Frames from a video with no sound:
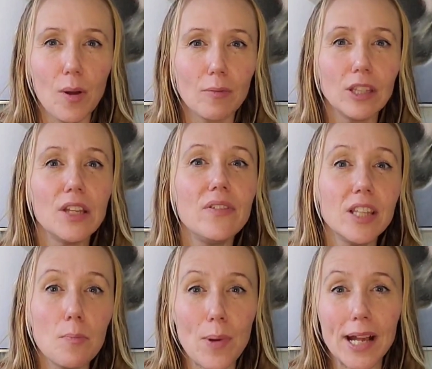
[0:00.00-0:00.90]
living
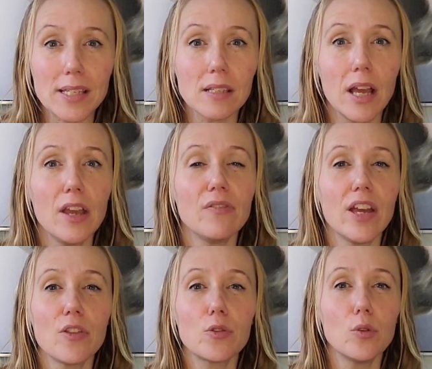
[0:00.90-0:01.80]
the best life
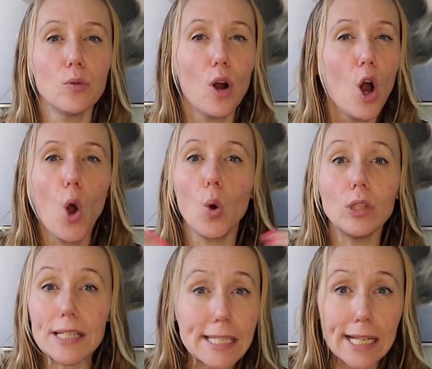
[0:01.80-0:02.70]
and through
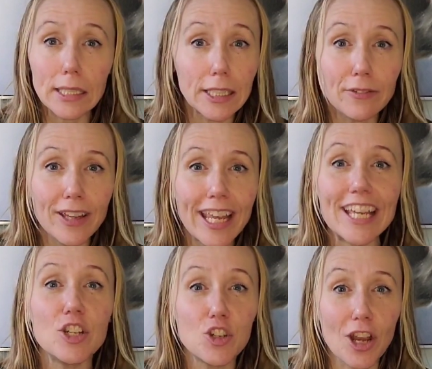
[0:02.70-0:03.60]
holistic living
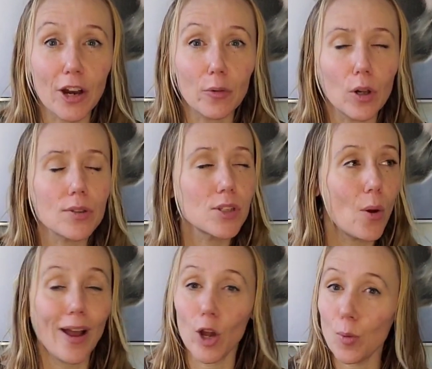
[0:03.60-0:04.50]
in general. So
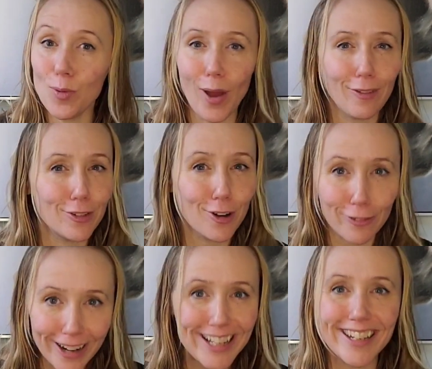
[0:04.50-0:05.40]
I hope you have a
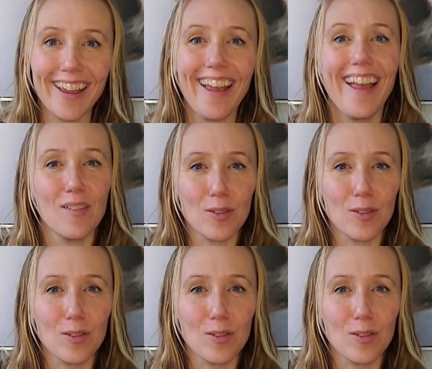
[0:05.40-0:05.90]
great day.